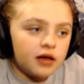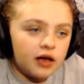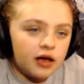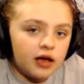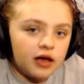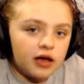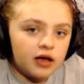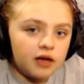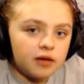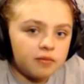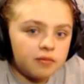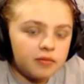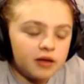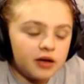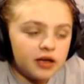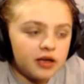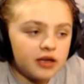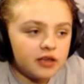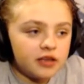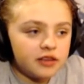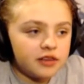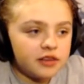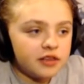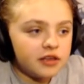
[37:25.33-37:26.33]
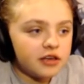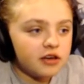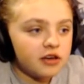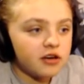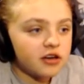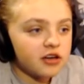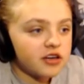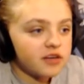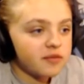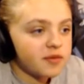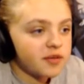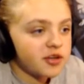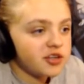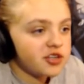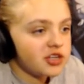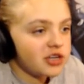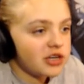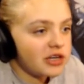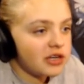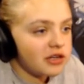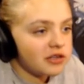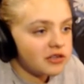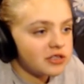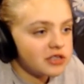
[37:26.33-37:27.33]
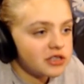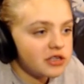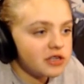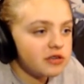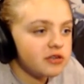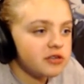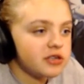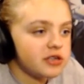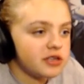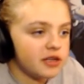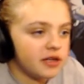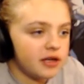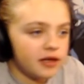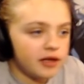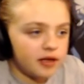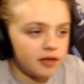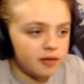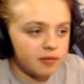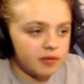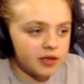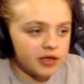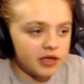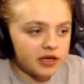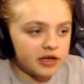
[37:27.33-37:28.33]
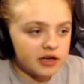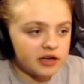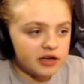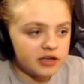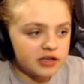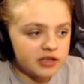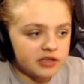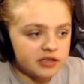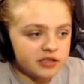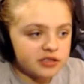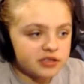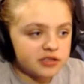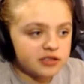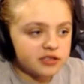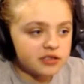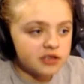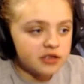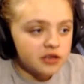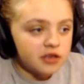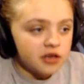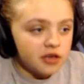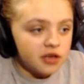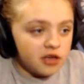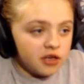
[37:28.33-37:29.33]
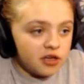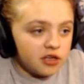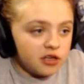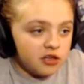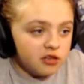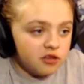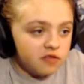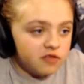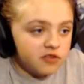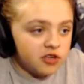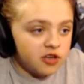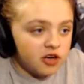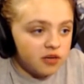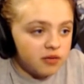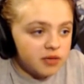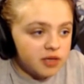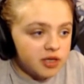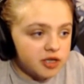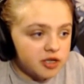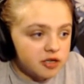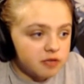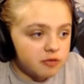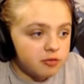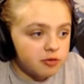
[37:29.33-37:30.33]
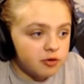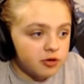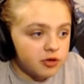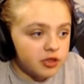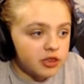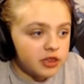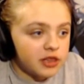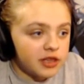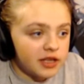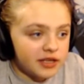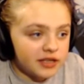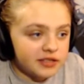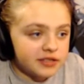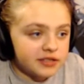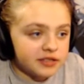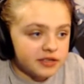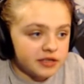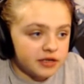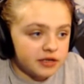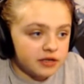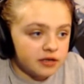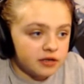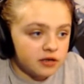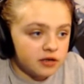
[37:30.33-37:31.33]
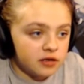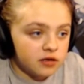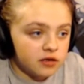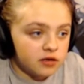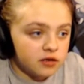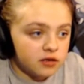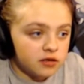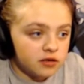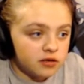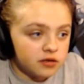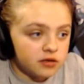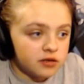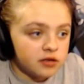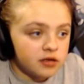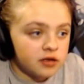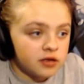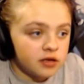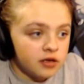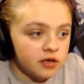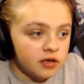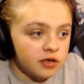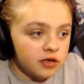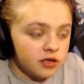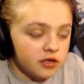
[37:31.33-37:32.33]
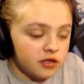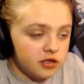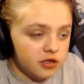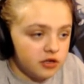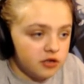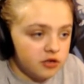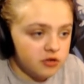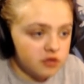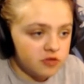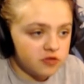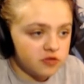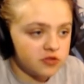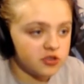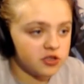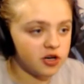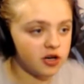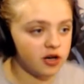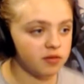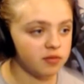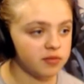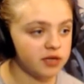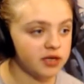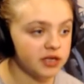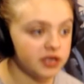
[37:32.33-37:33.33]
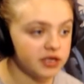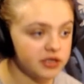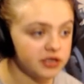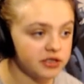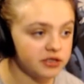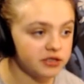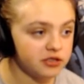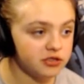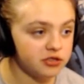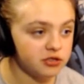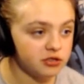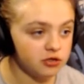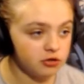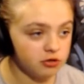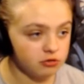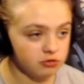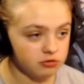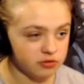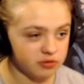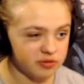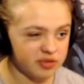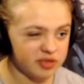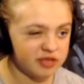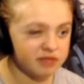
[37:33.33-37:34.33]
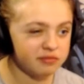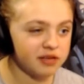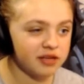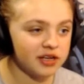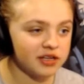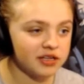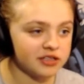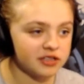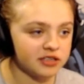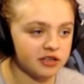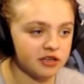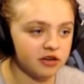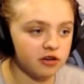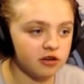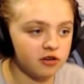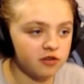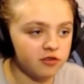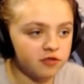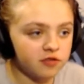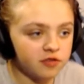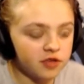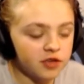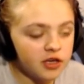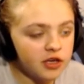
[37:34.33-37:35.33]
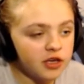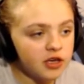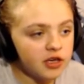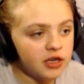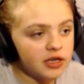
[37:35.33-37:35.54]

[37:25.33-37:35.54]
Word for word: Um, I think I'll give my shout-out to you today, because you've taught me an important lesson. You've taught me to remain myself.